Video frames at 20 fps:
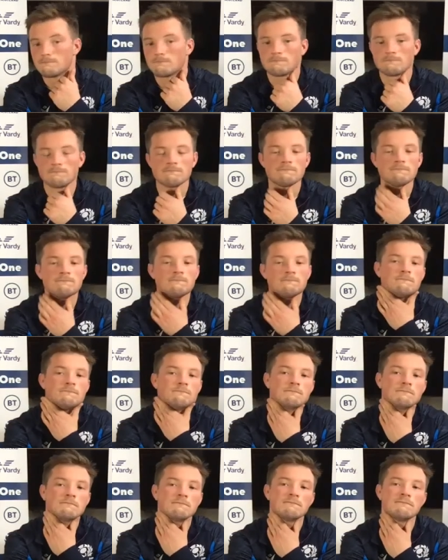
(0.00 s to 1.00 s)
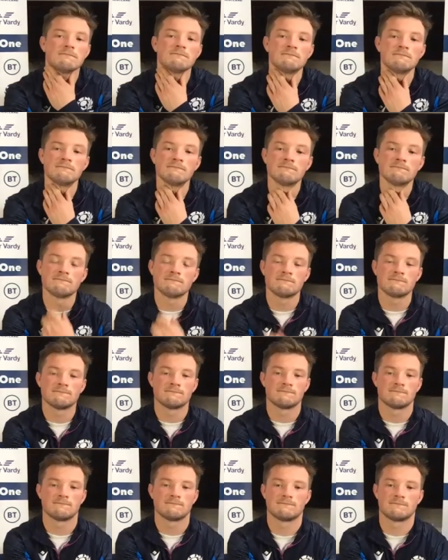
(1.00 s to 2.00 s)
your, your game across when you're coming
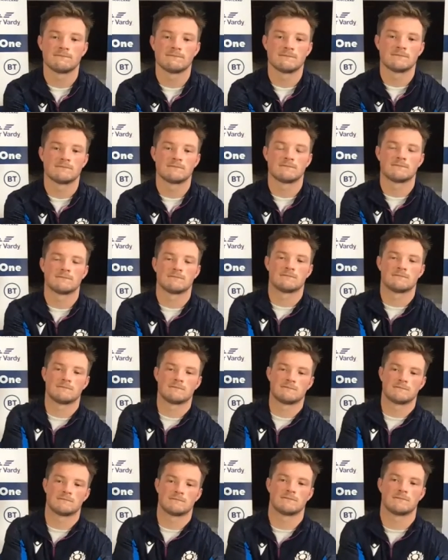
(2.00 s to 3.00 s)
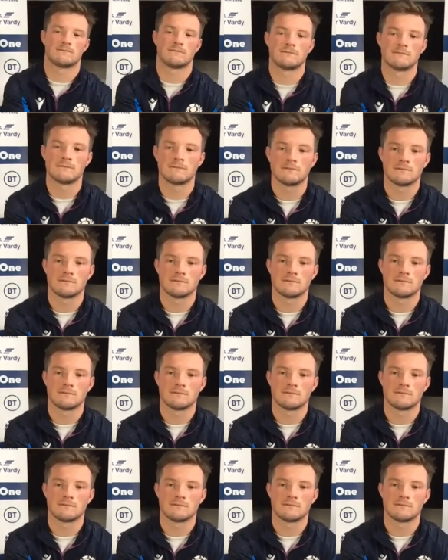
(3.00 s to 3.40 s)
on and there's already an established